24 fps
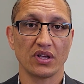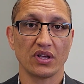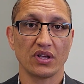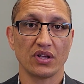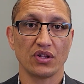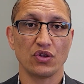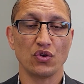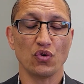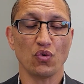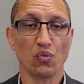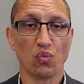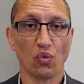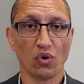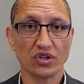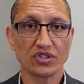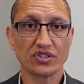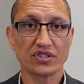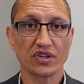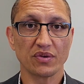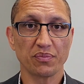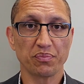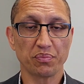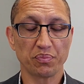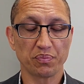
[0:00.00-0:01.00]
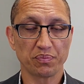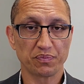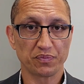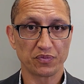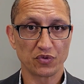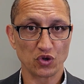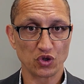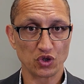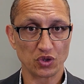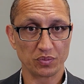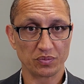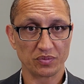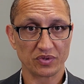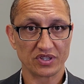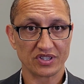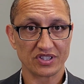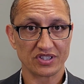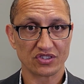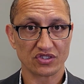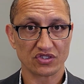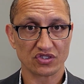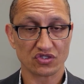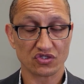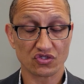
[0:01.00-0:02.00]
you want to do them
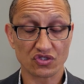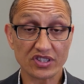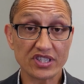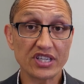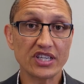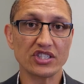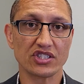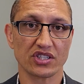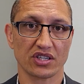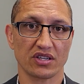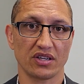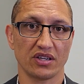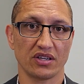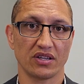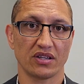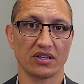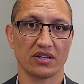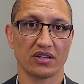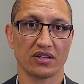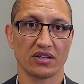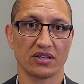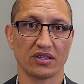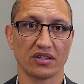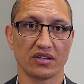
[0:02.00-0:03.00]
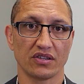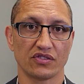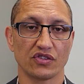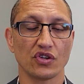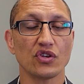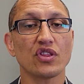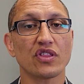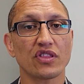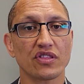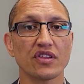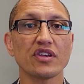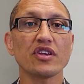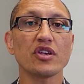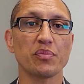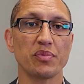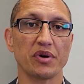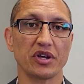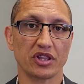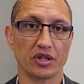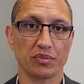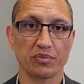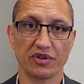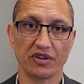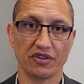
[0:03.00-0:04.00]
strategically. So you think about
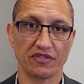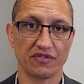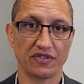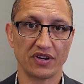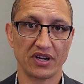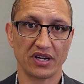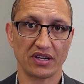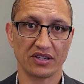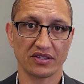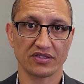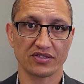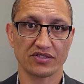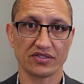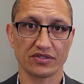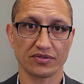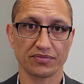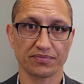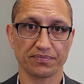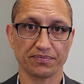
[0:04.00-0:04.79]
them in advance.